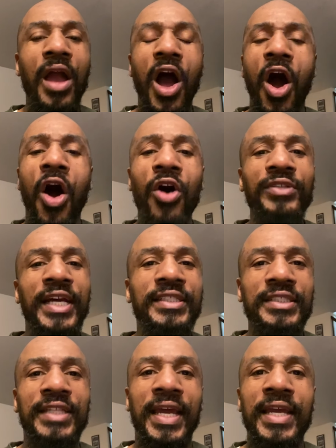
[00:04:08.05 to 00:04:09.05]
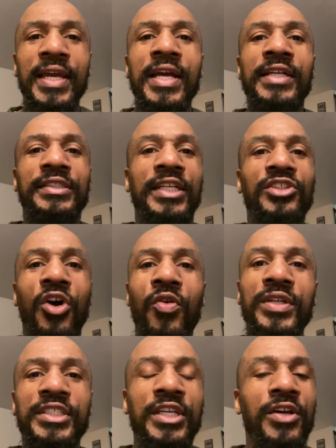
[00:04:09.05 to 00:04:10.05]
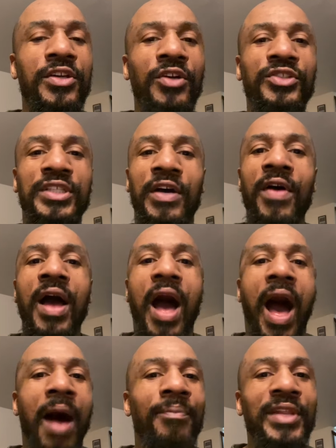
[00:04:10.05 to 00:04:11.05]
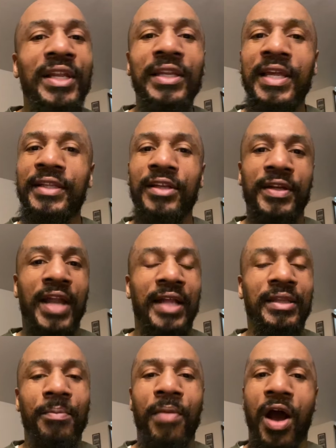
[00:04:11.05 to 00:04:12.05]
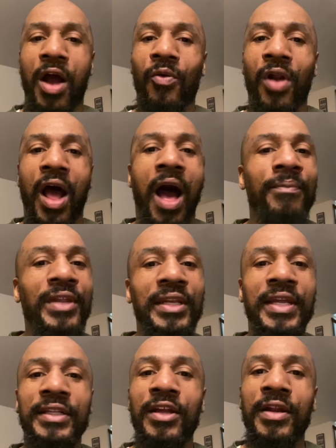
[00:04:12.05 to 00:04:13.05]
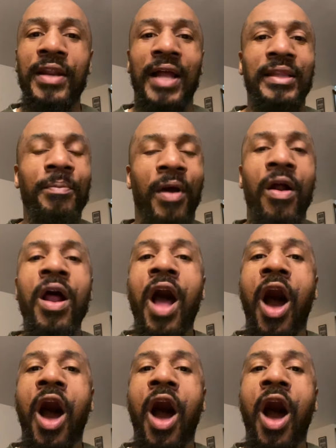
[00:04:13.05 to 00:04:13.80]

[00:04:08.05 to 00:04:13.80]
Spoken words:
All day today, just go and tell yourself, I'm the lender, not the borrower. I'm the lender, not the borrower.